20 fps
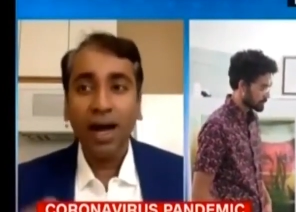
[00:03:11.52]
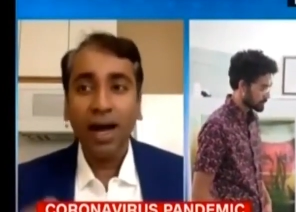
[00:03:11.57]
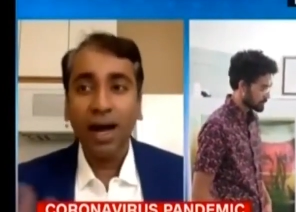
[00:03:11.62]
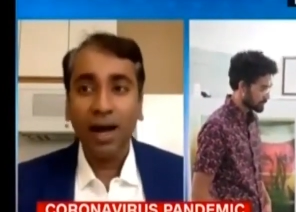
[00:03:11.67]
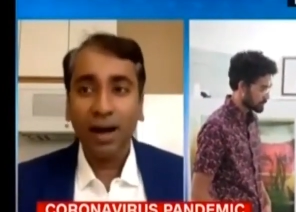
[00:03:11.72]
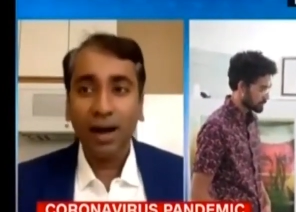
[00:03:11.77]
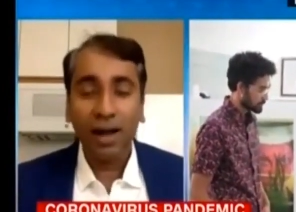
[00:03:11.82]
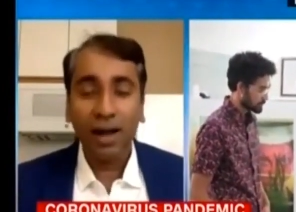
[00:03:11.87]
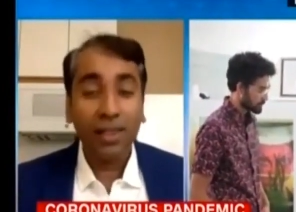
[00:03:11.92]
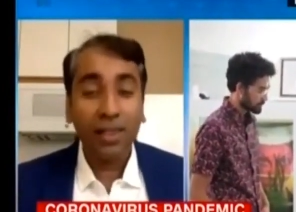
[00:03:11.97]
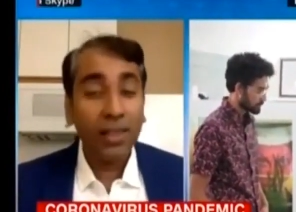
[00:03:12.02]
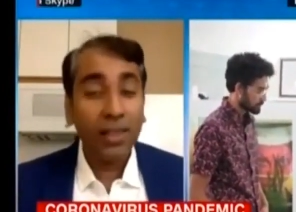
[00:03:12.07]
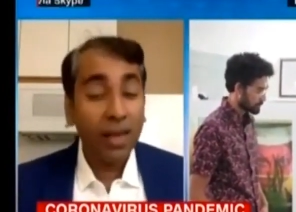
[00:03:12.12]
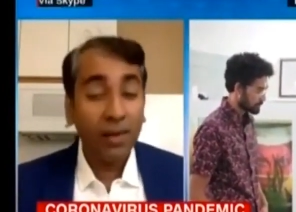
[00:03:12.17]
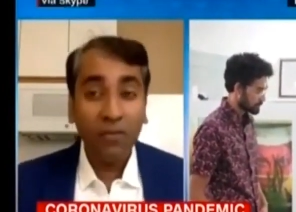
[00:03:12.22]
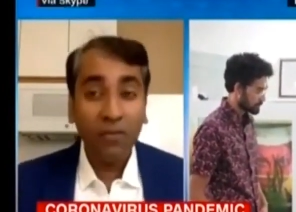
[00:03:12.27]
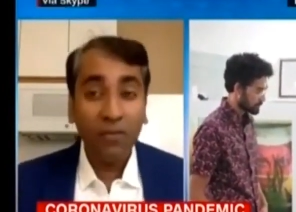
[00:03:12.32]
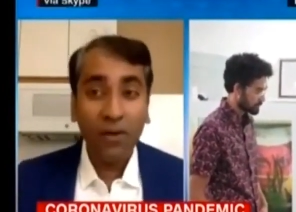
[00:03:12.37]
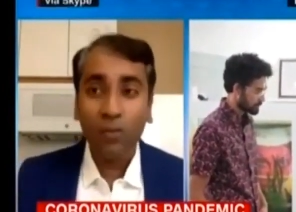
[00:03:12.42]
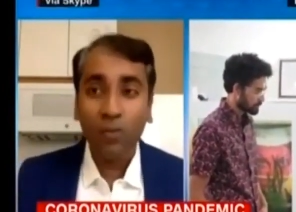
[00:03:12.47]
Speaker 1: uh,
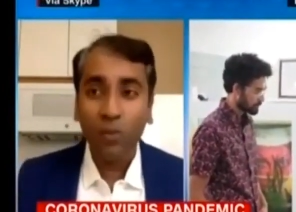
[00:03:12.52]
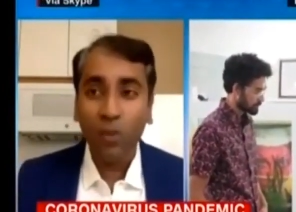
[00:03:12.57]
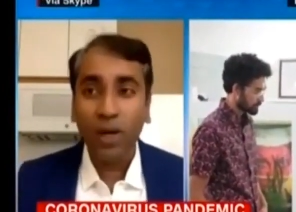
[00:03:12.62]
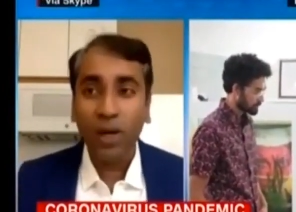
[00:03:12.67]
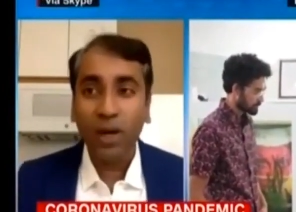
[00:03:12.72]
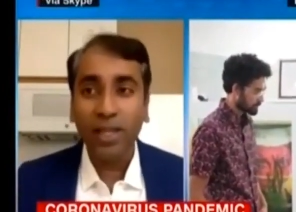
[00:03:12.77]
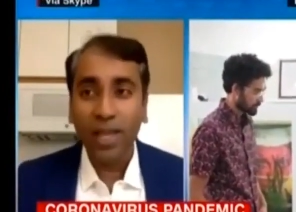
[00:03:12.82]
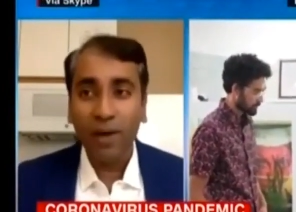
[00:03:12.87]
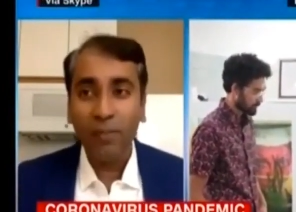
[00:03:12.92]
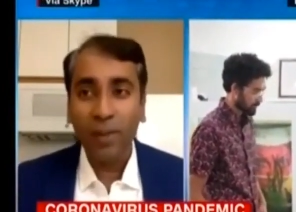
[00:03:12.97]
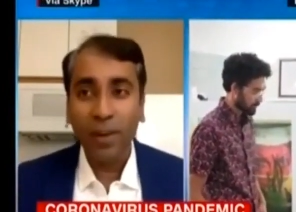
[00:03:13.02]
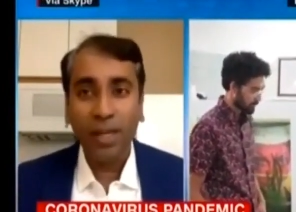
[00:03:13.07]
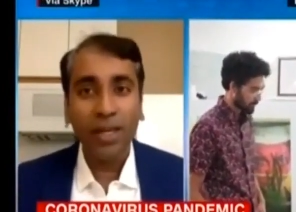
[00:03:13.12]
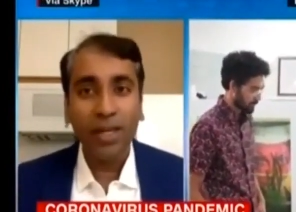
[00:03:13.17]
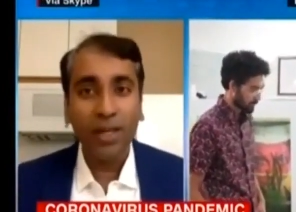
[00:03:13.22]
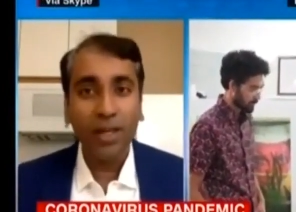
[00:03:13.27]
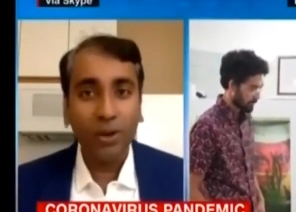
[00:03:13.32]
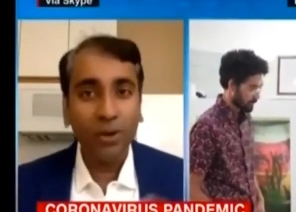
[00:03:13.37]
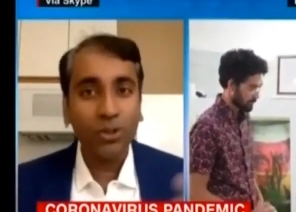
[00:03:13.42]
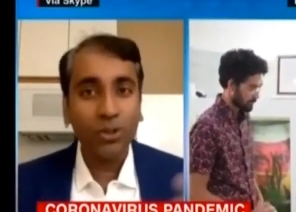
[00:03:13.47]
thing from what they are
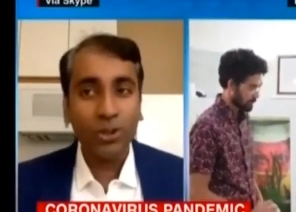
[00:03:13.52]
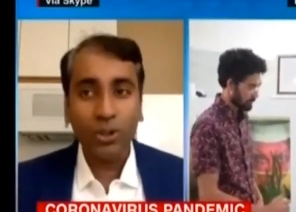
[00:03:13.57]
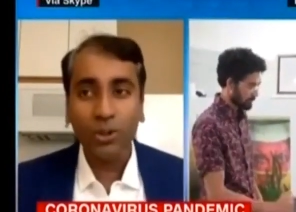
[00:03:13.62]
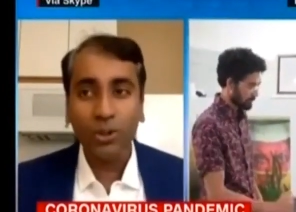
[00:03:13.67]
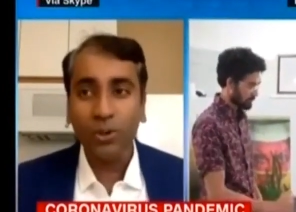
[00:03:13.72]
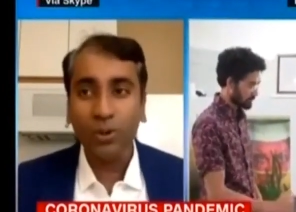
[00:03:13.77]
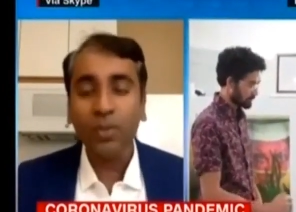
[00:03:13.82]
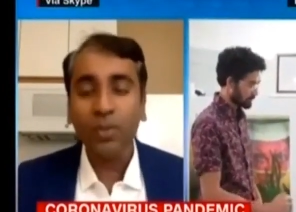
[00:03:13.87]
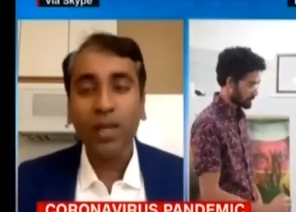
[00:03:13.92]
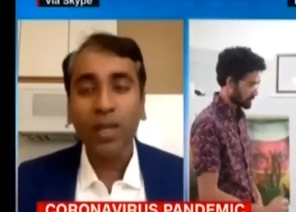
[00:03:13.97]
being used to